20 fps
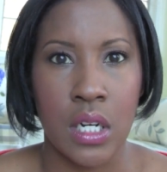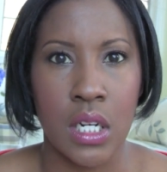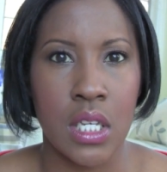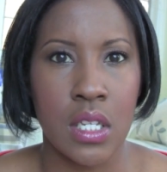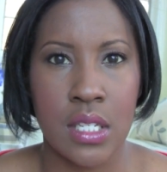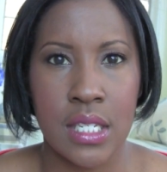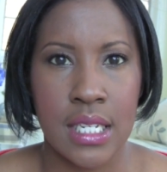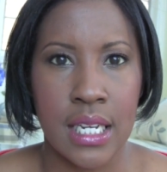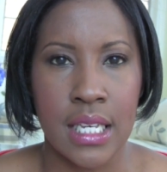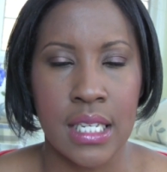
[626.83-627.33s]
and
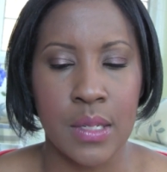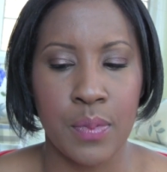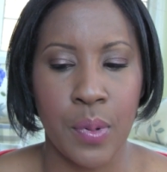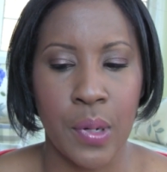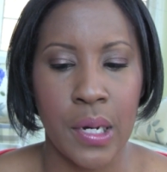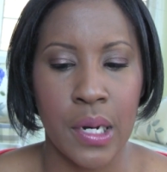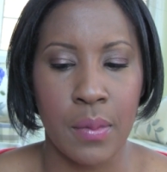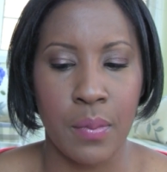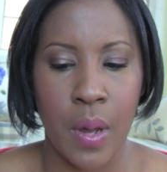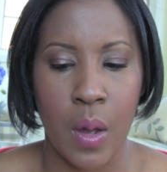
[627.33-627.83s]
it stays
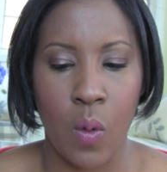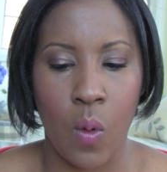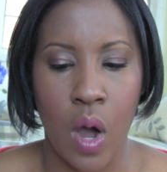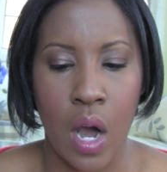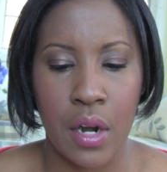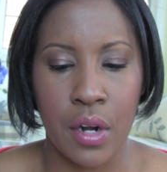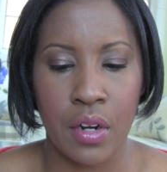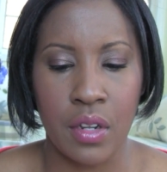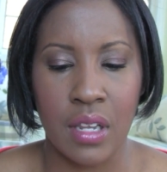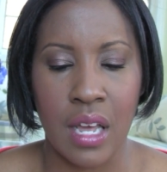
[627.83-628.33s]
put in my
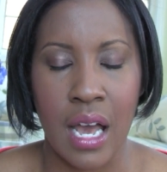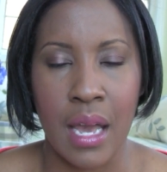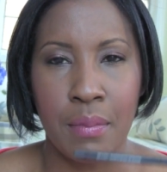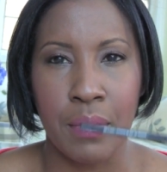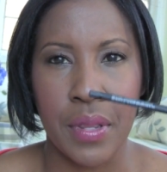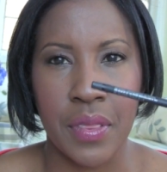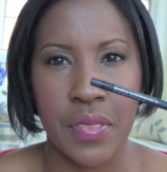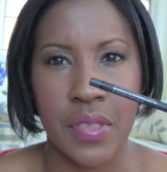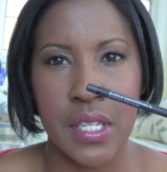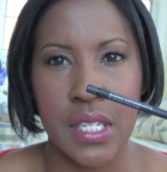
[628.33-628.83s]
waterline,
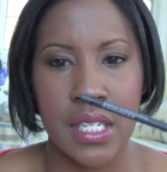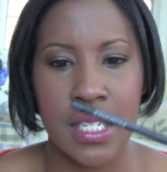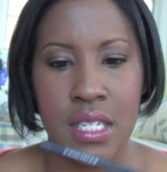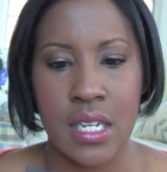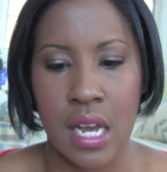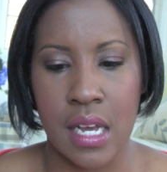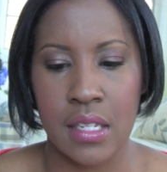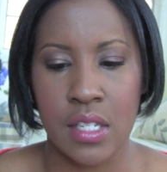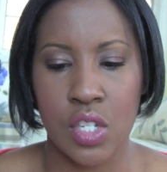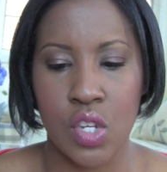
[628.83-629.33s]
but this
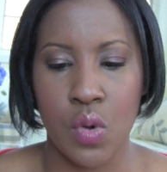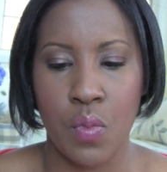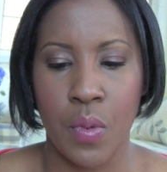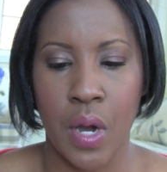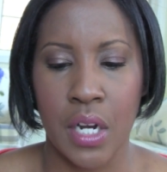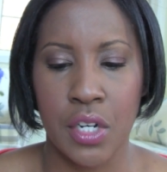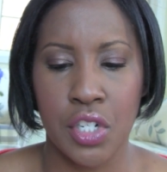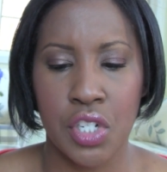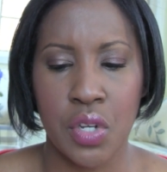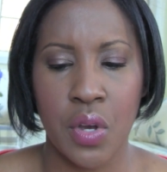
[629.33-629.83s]
not so
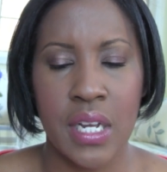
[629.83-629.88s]
much,